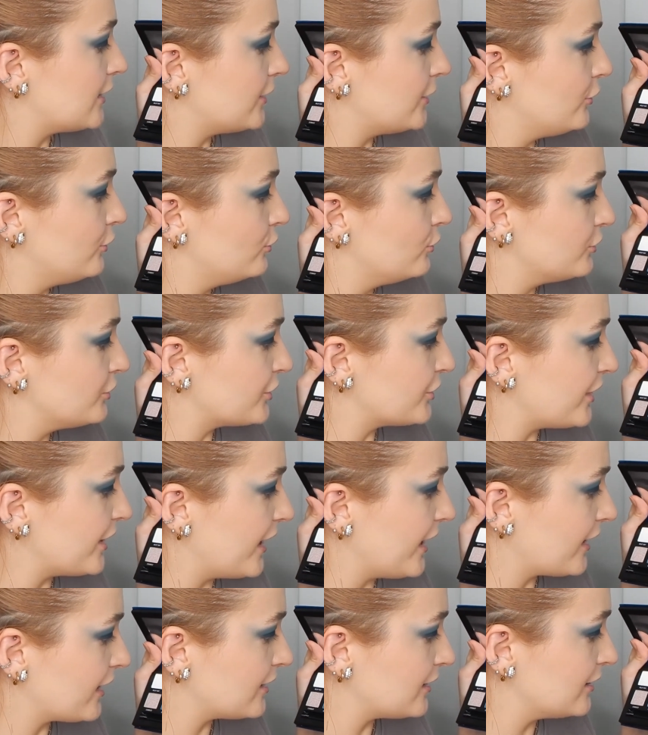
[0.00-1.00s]
Lunar
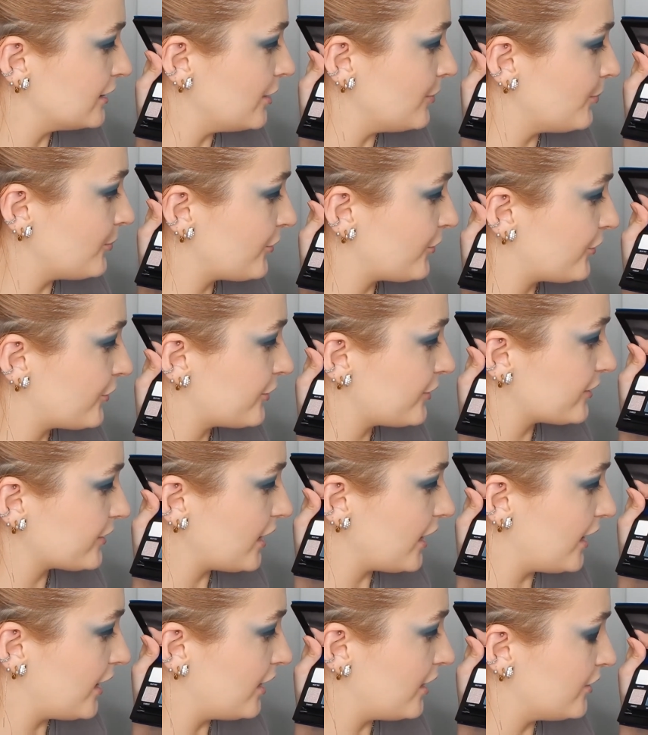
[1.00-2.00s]
Eclipse
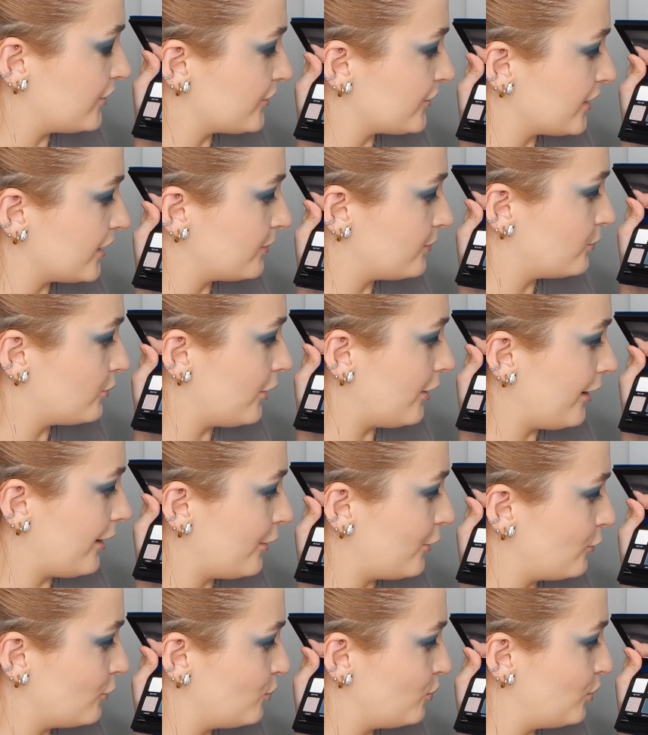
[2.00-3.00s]
as a
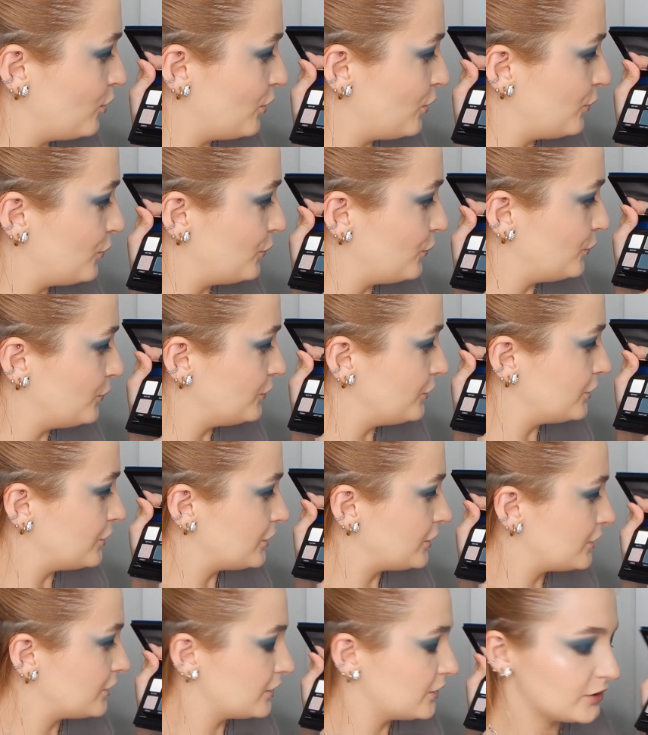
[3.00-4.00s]
brow bone
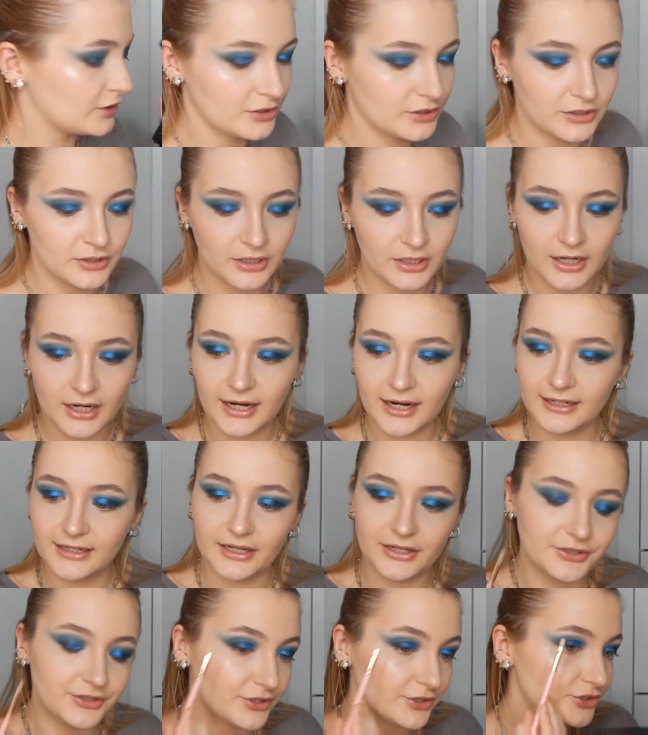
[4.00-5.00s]

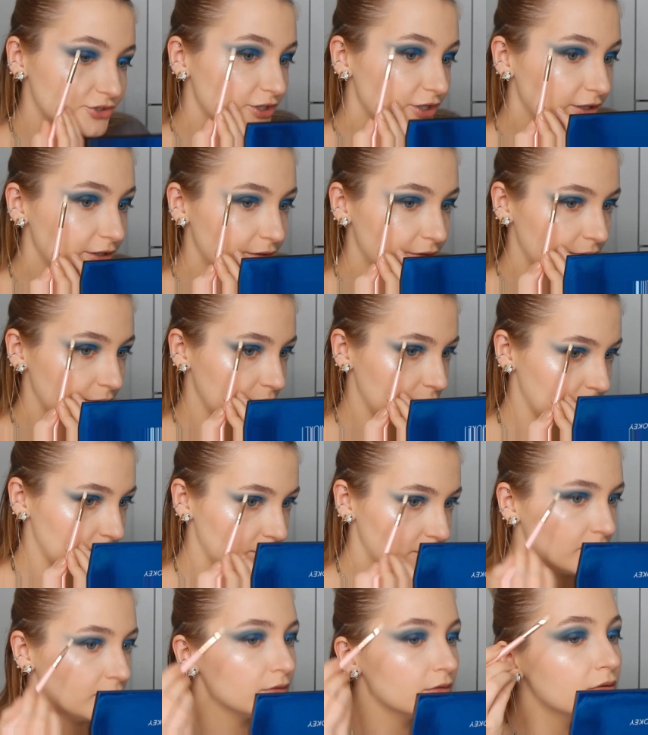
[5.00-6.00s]
highlighting shade.
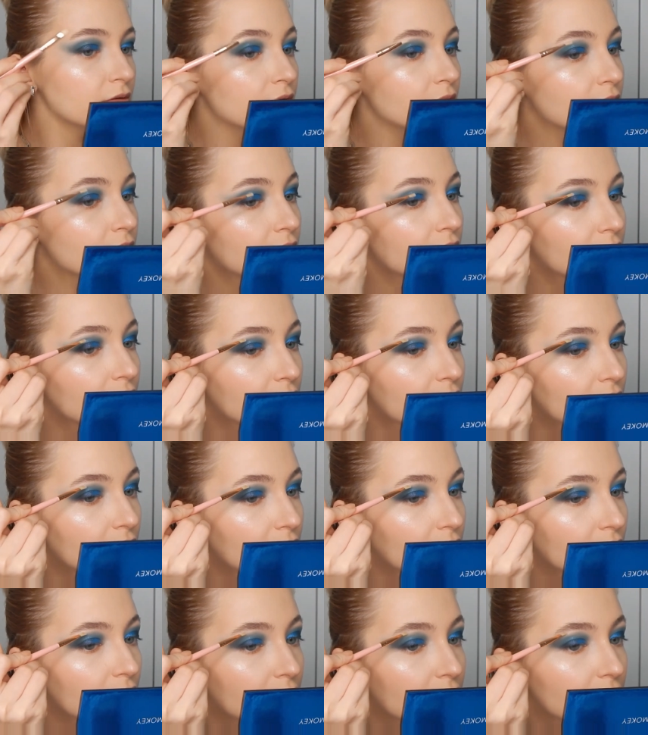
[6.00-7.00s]
This is actually much
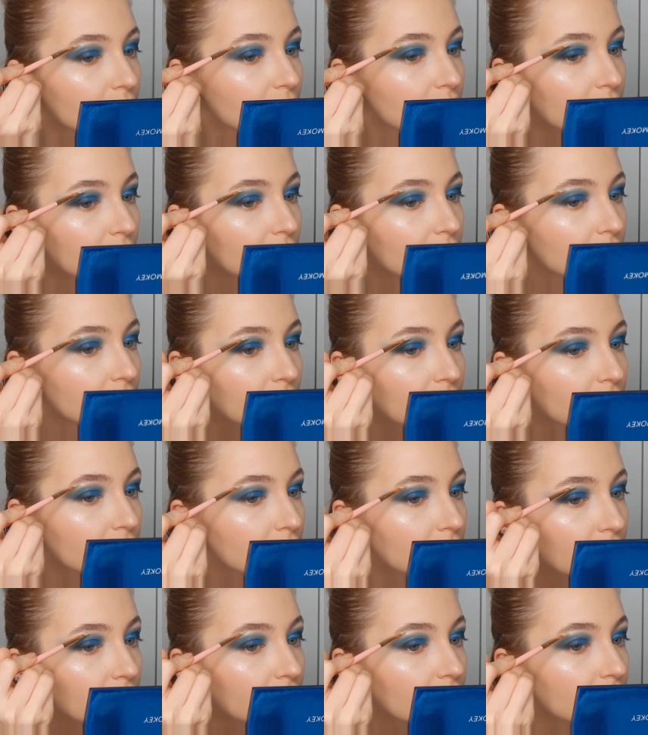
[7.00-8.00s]
nicer than I was expecting
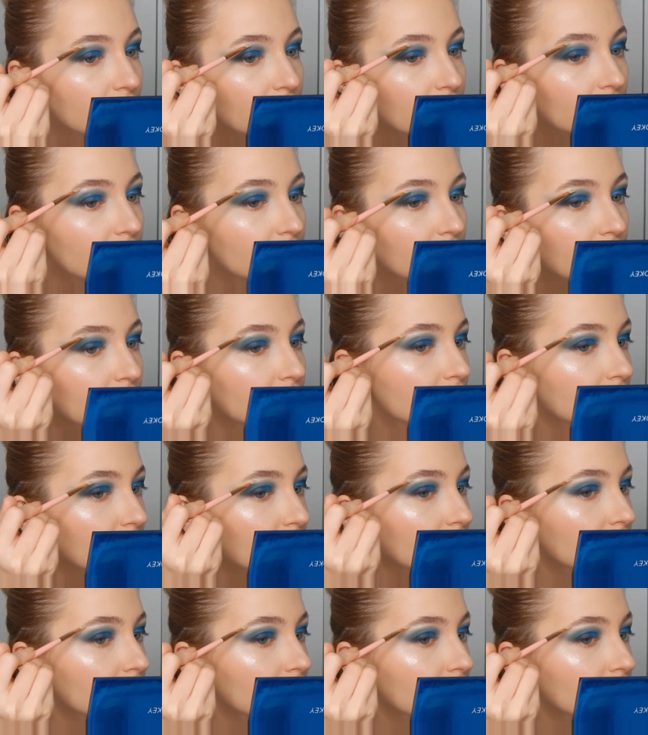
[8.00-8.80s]
because it doesn't